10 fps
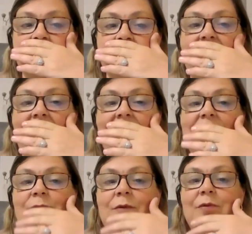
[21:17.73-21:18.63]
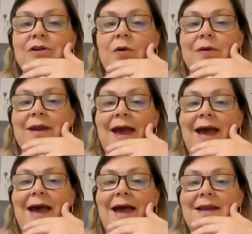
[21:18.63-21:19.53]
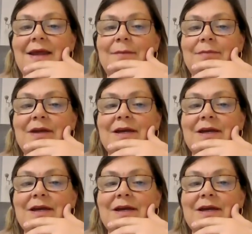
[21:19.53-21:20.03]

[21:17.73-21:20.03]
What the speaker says: and then we would go and add, and because